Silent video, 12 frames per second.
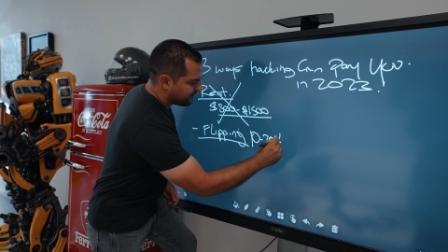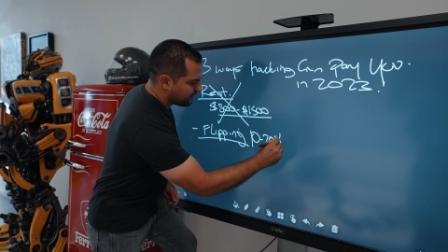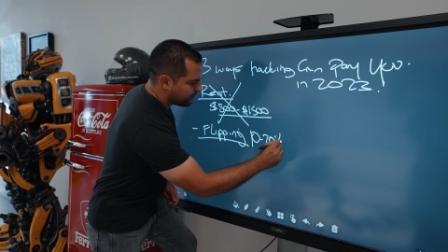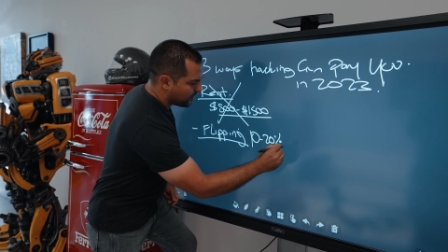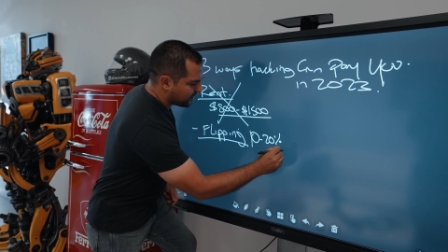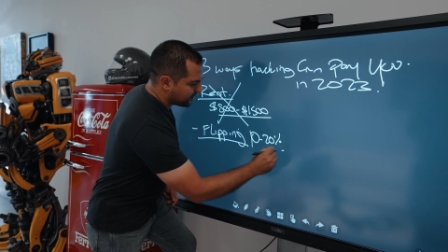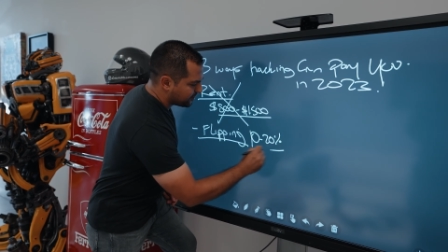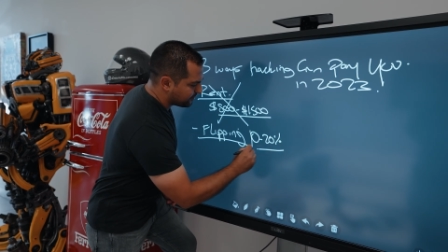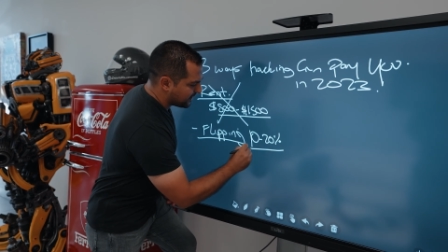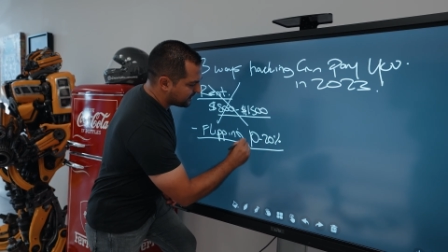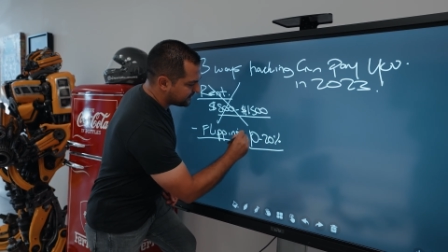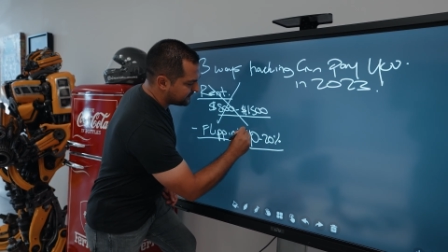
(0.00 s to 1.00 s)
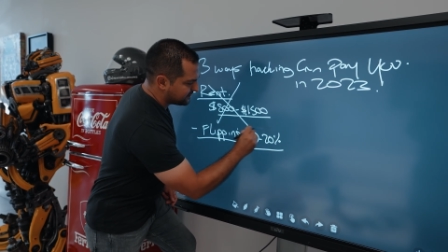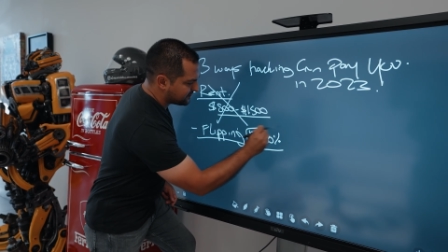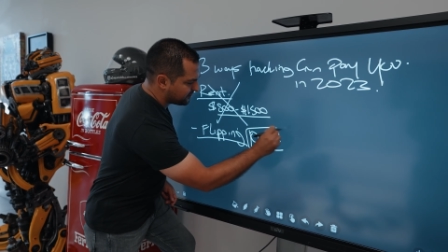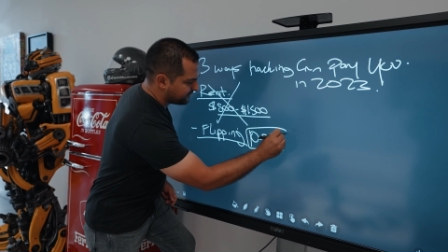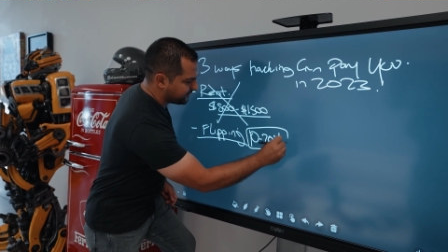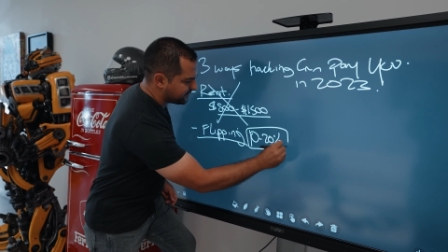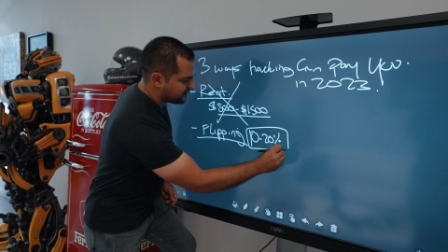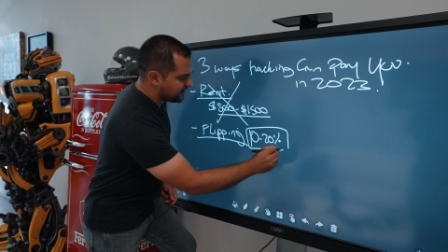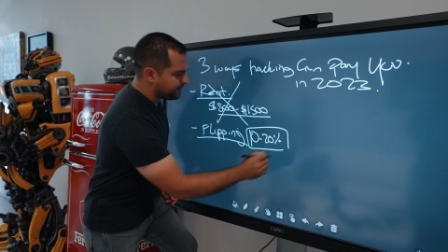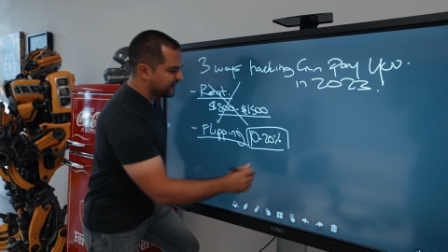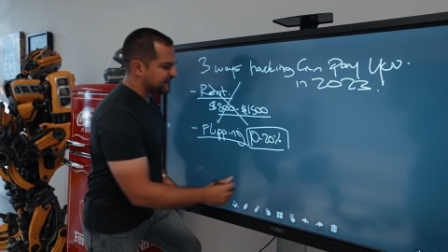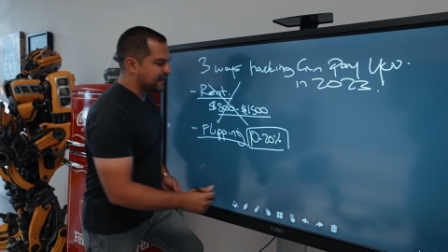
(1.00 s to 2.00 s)
if you bought it correctly. So if you think
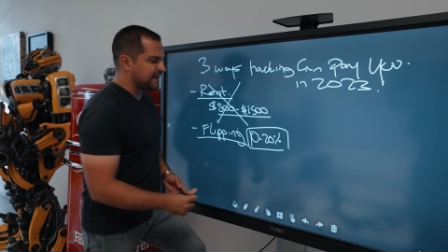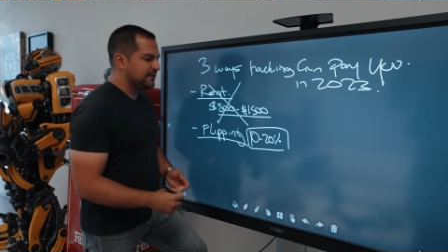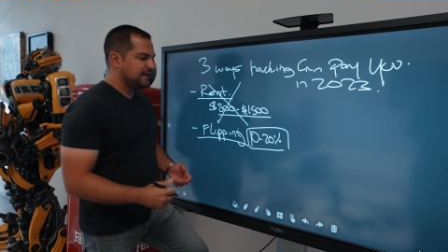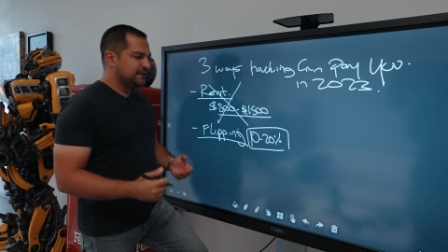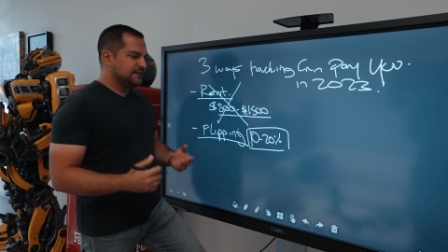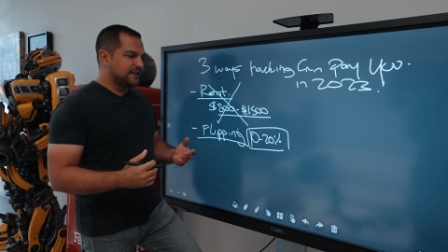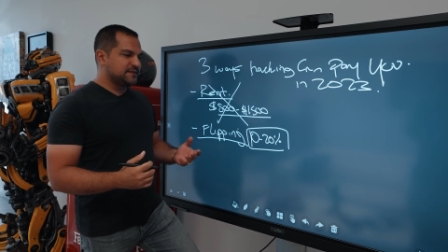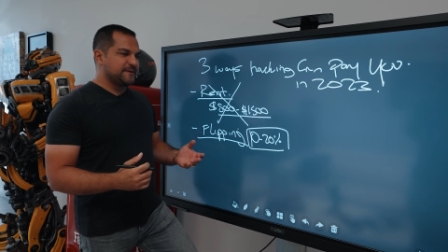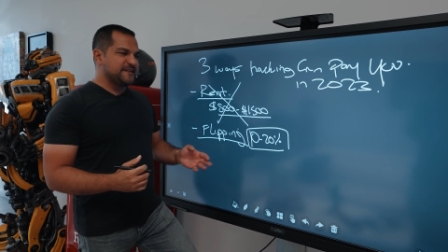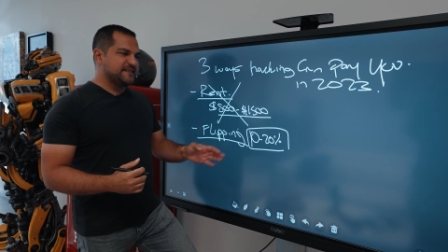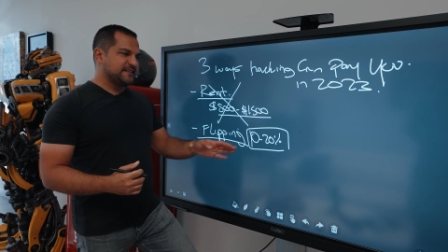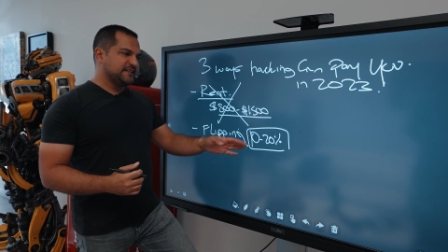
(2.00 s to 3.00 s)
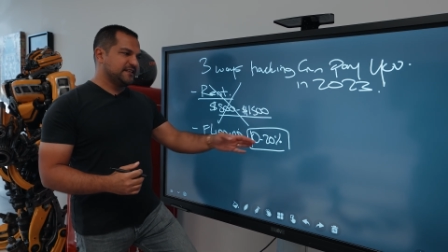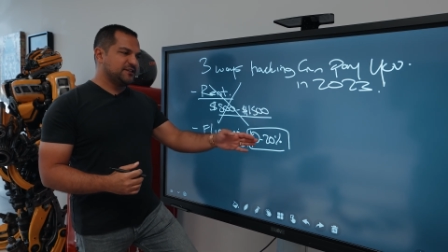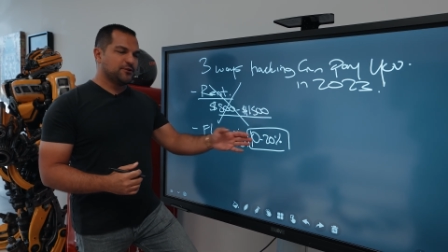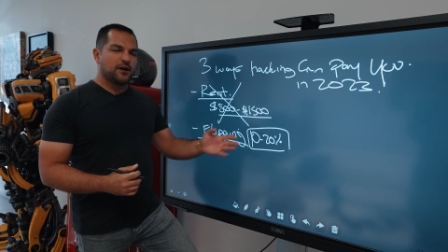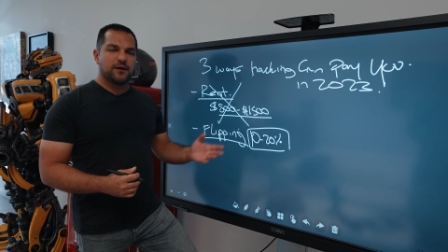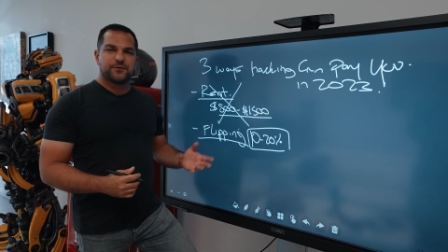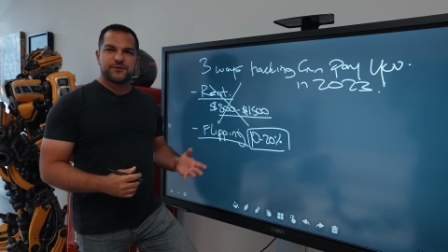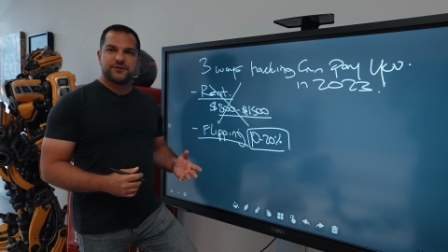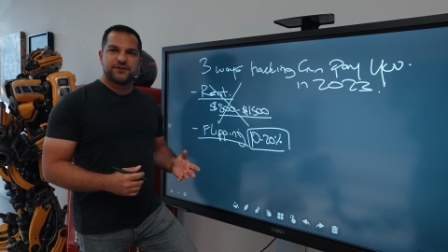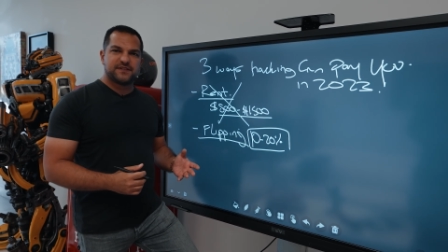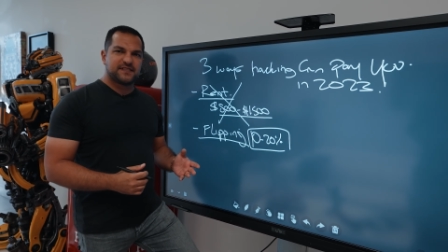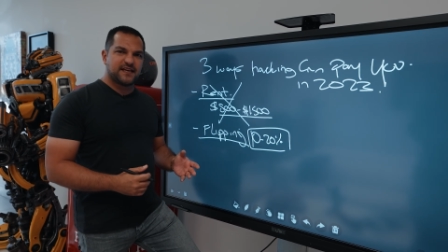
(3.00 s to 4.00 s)
about that, that's basically your
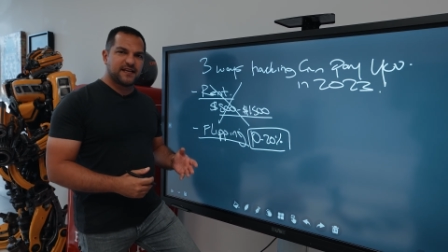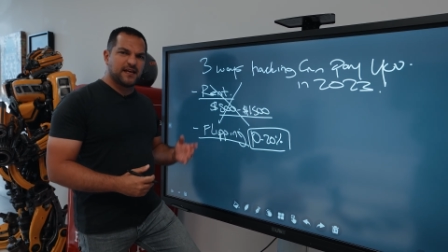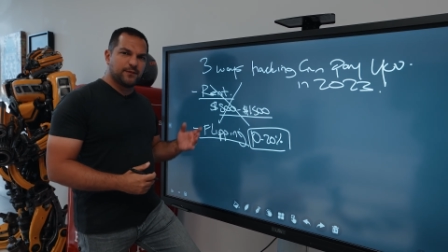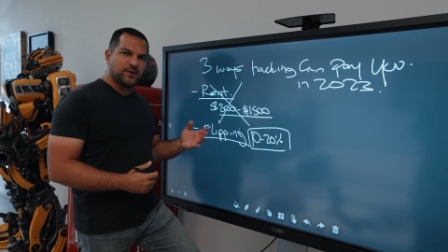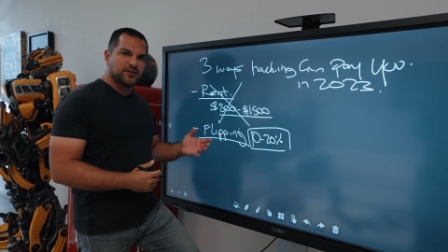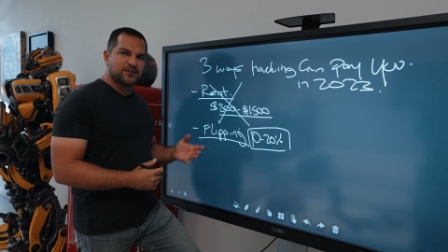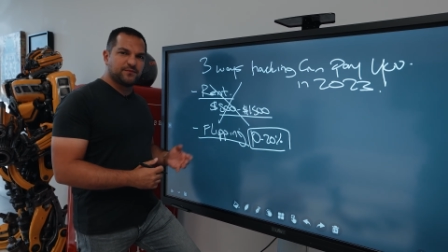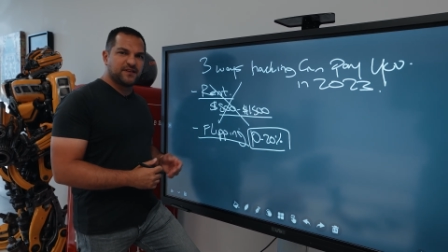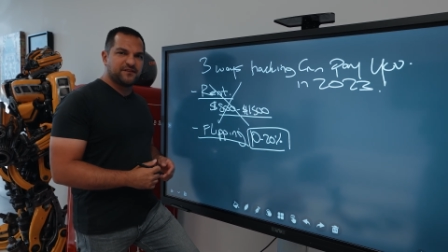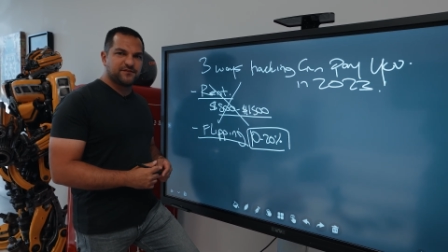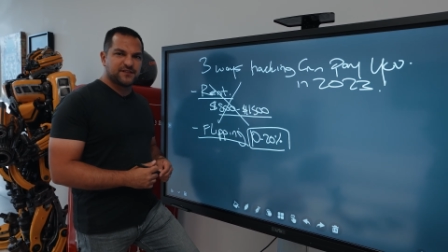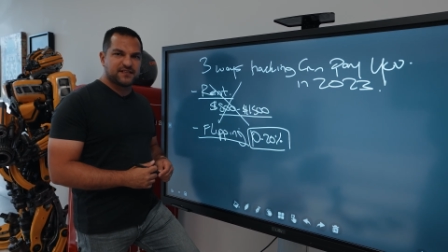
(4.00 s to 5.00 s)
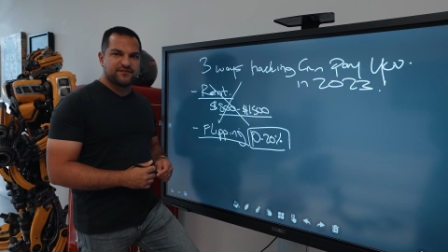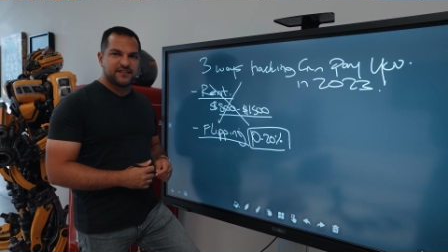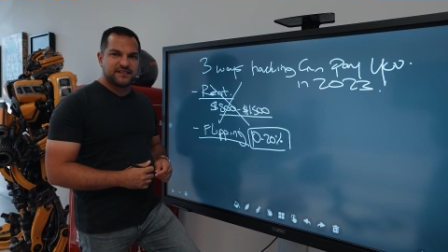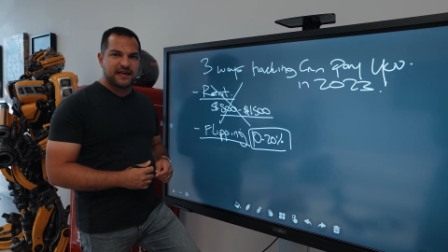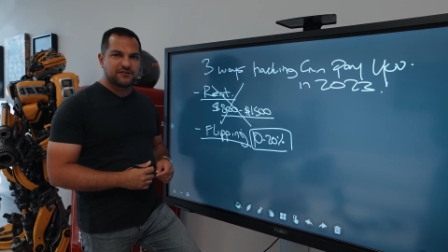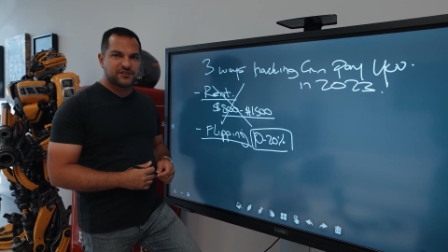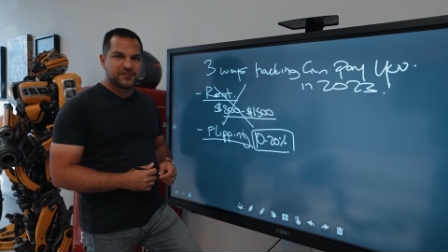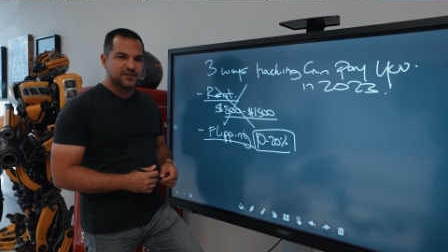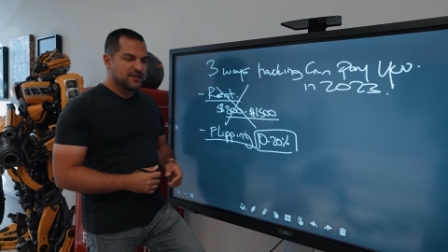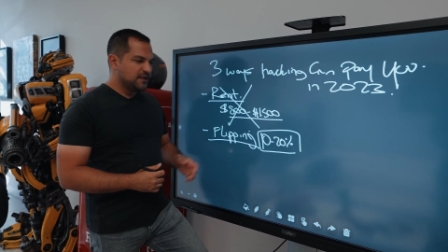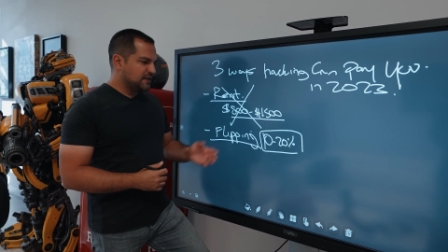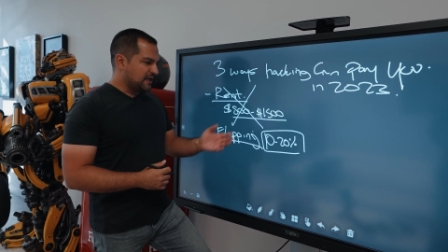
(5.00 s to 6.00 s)
opportunity to say, hey, I bought something for seventy thousand dollars.